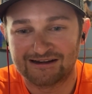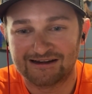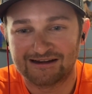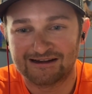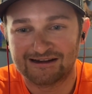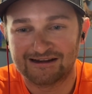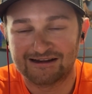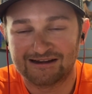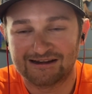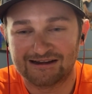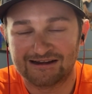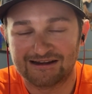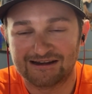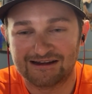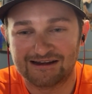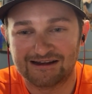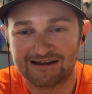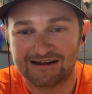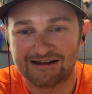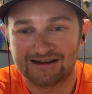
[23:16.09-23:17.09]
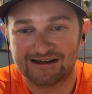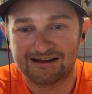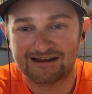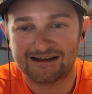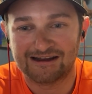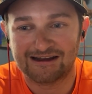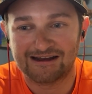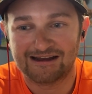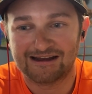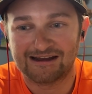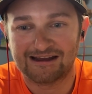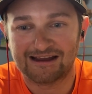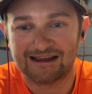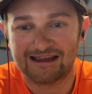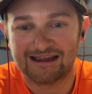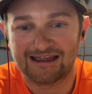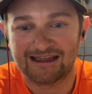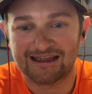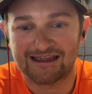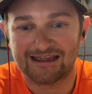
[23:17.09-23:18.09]

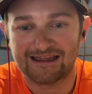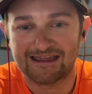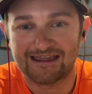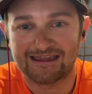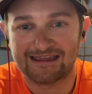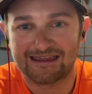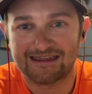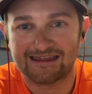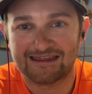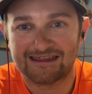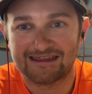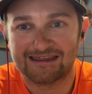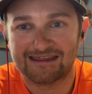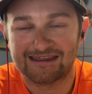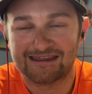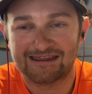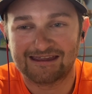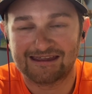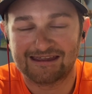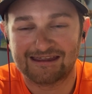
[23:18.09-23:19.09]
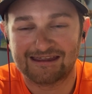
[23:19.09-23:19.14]
(silent)